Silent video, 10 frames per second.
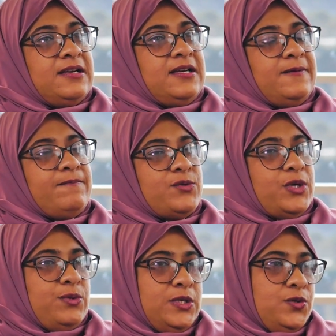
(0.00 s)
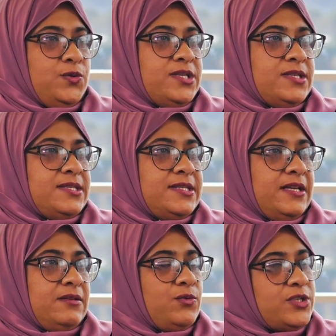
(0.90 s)
So what we do is
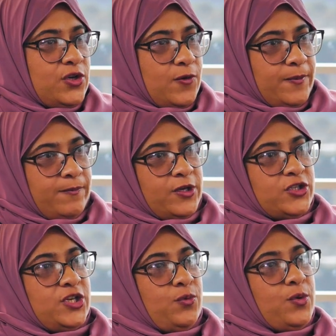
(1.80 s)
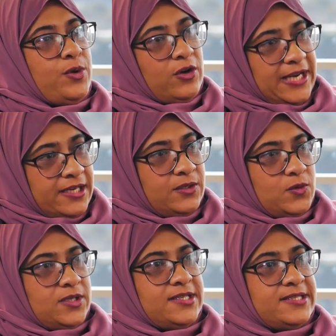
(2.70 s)
then we scope a project where we collect the
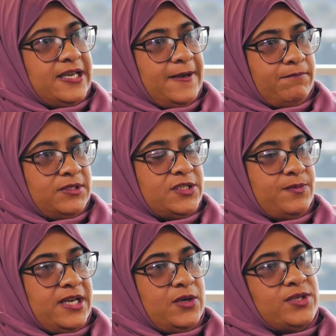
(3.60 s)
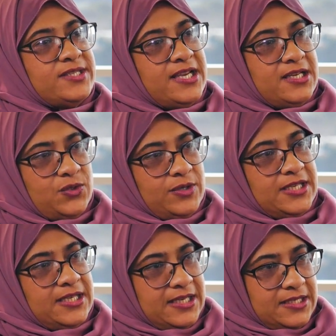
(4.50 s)
water samples, but then we send it to an
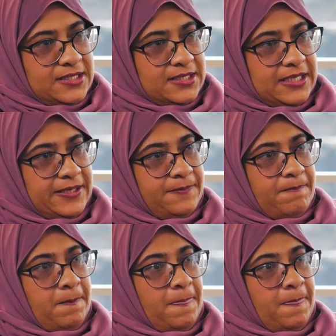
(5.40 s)
accredited lab.